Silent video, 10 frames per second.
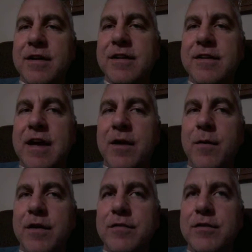did that
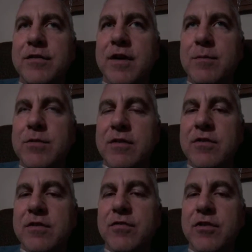quite a few times
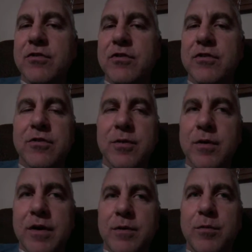after the first surgery,
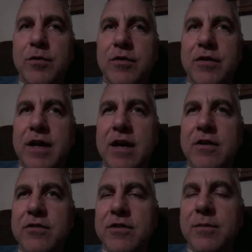where you'd move your neck
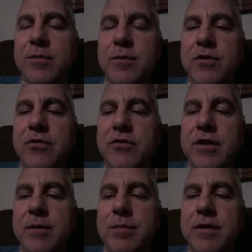or something when you're
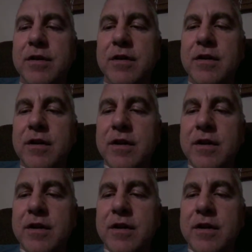sleeping and